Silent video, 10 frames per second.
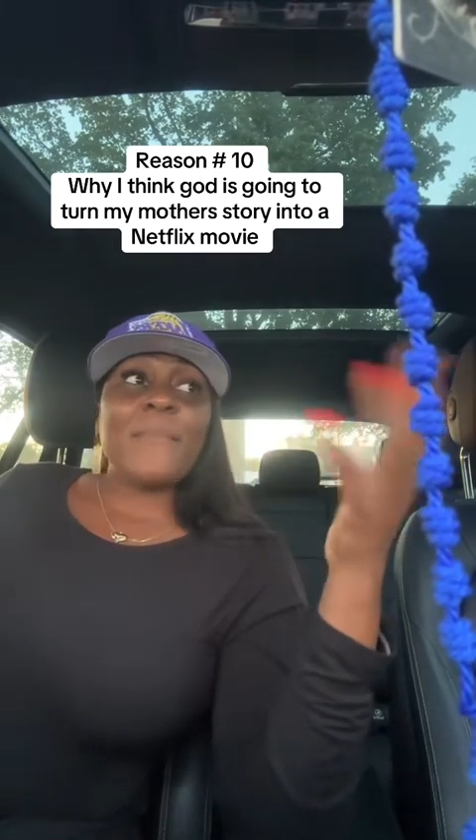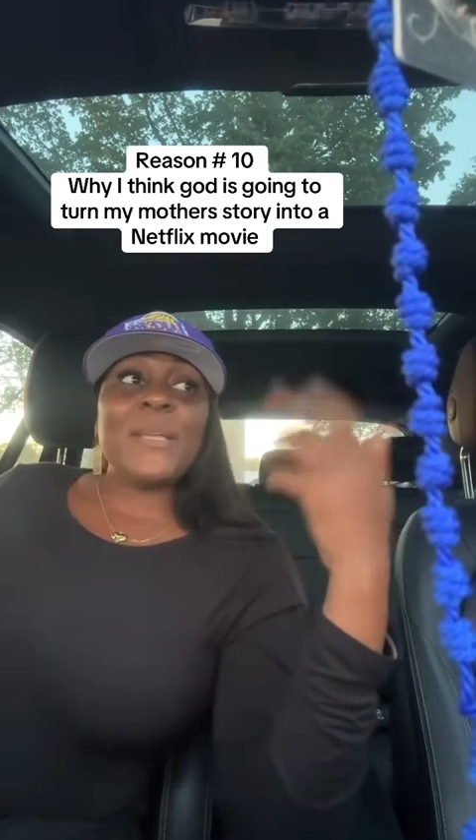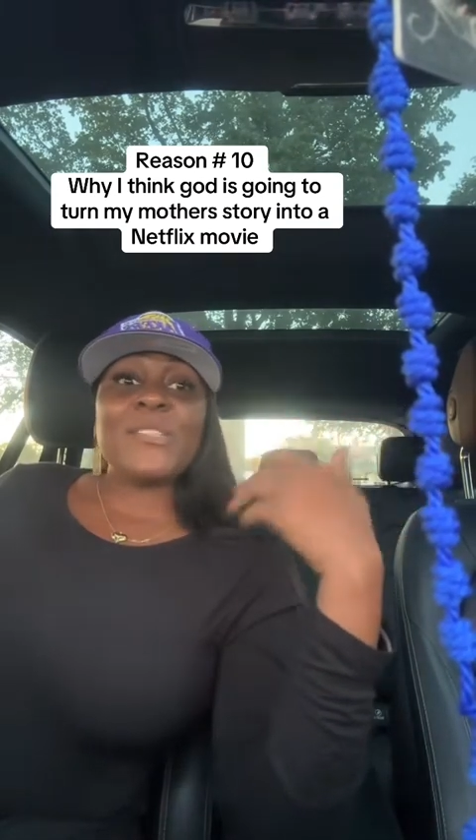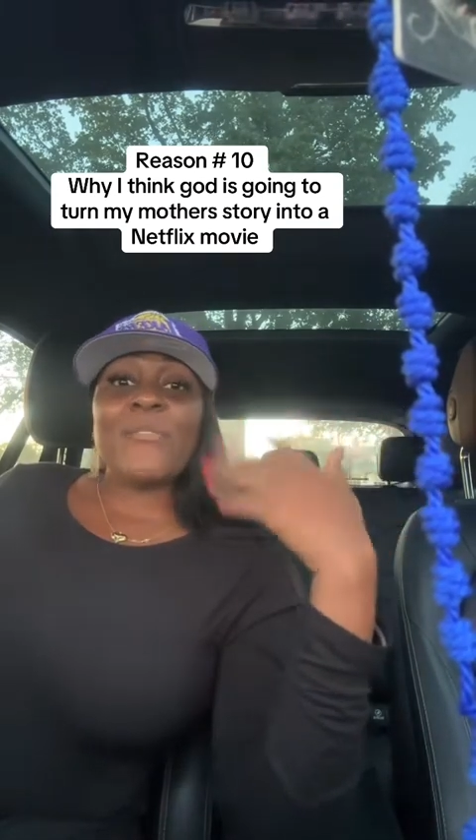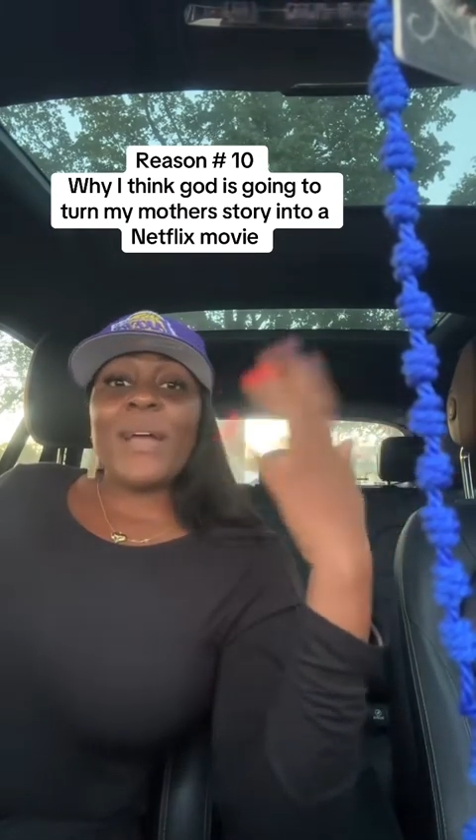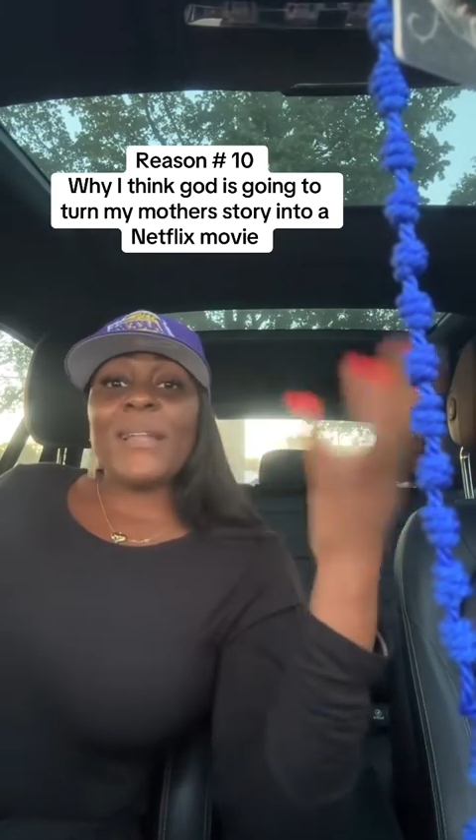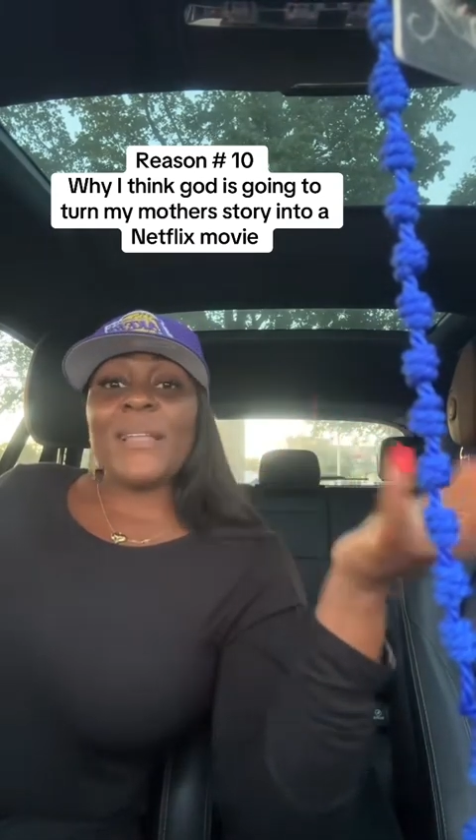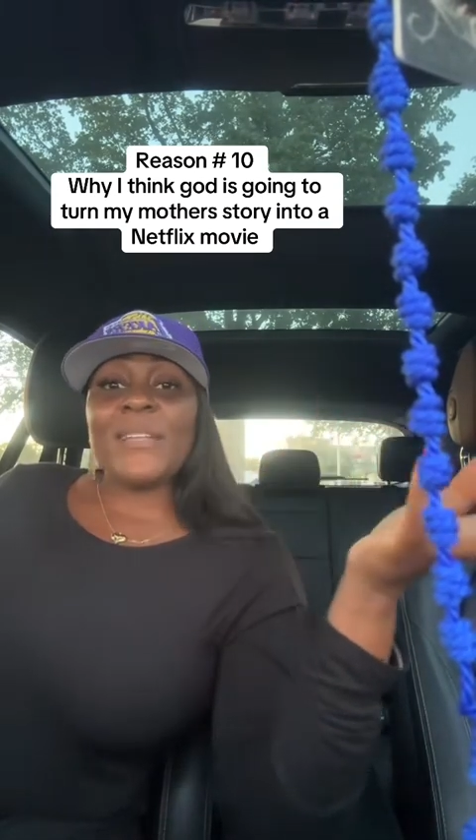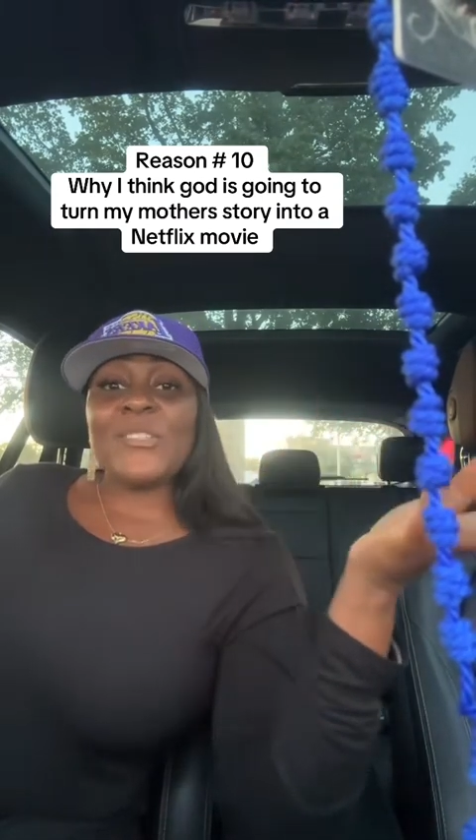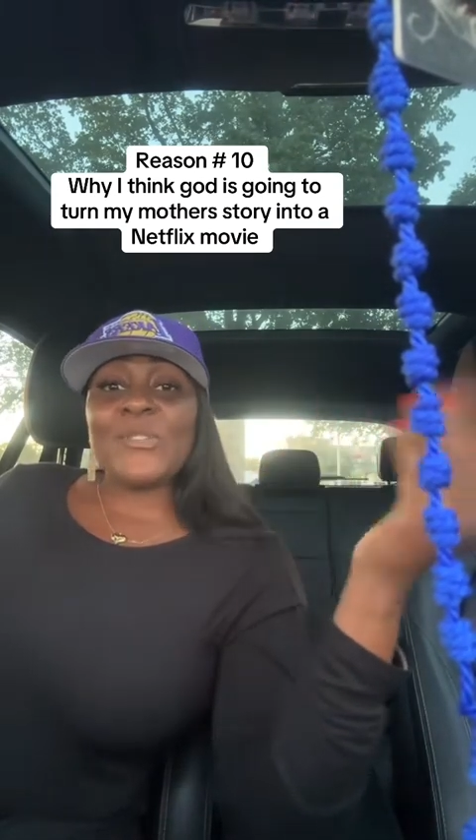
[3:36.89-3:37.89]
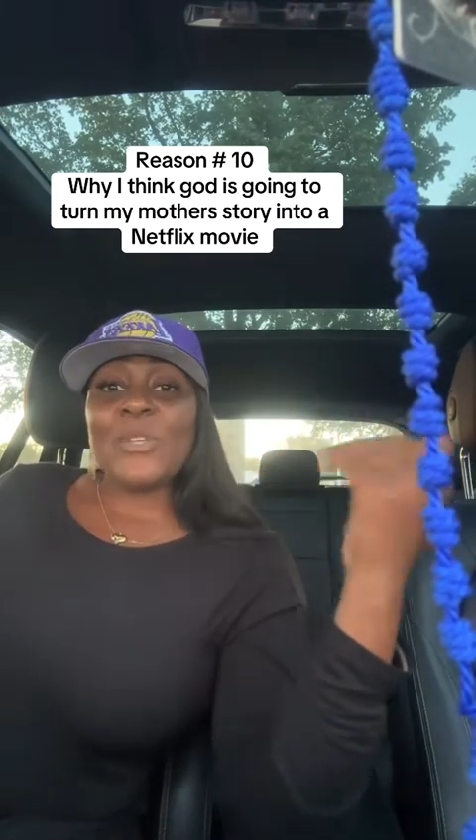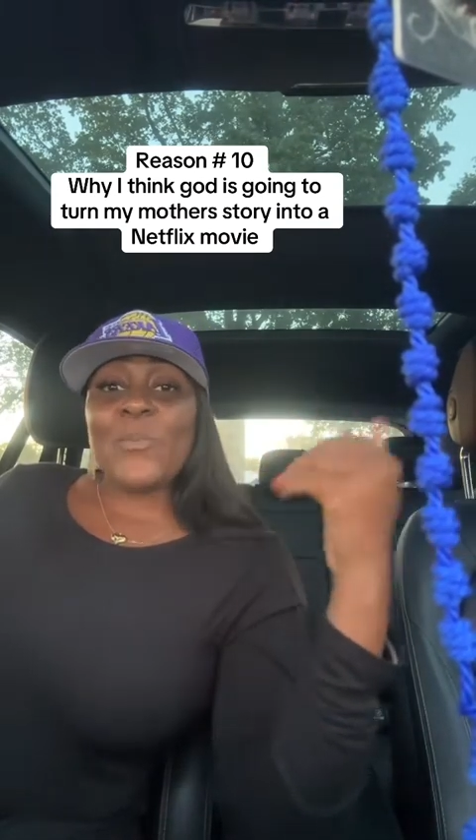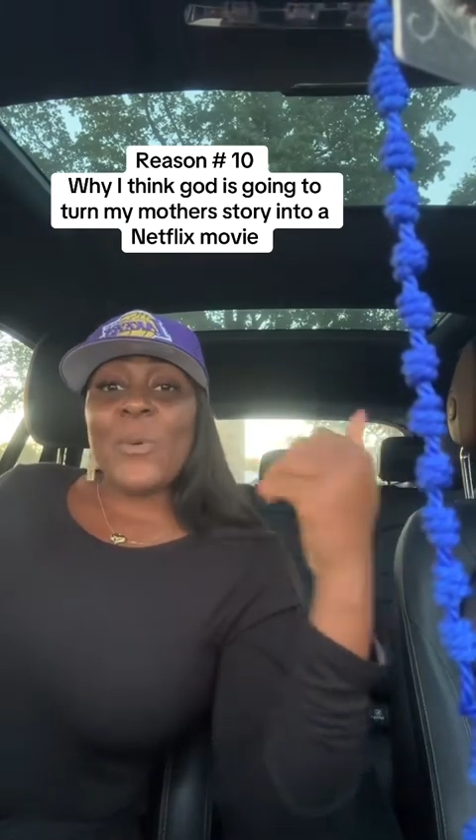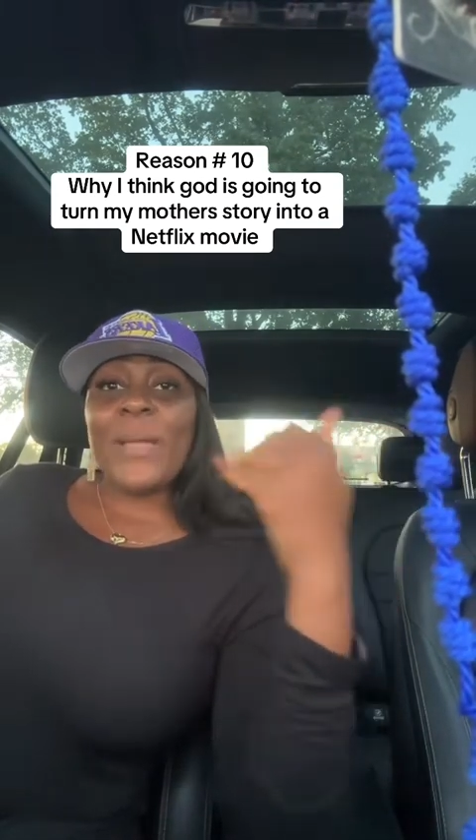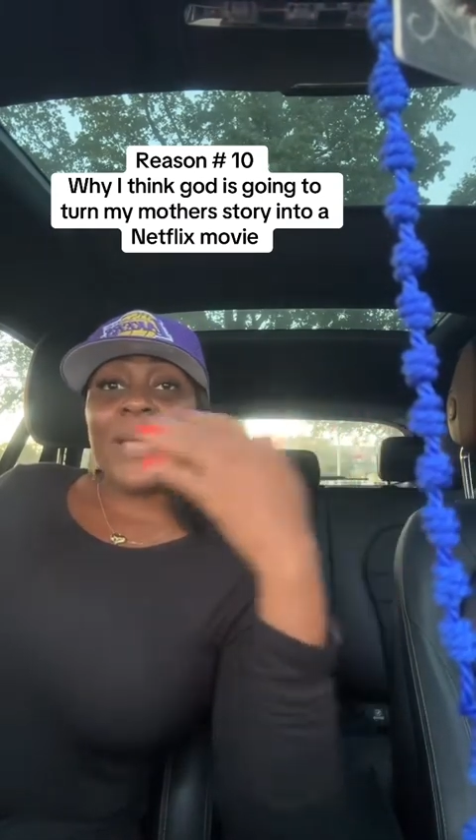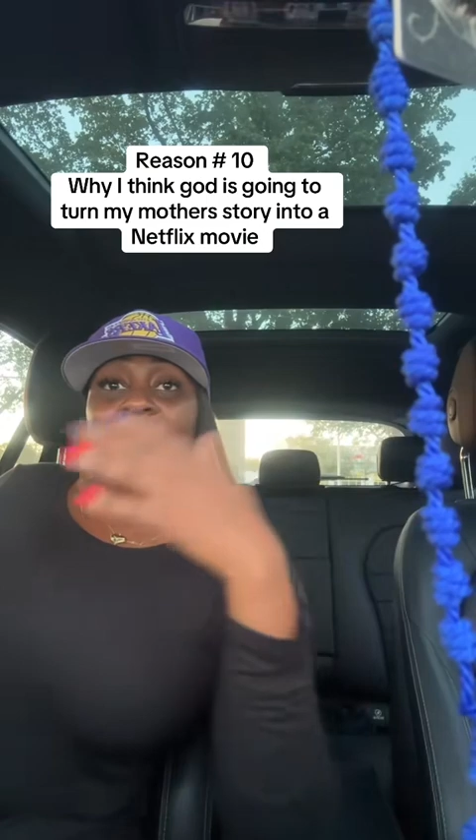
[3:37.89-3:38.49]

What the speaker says: me to write a letter so some woman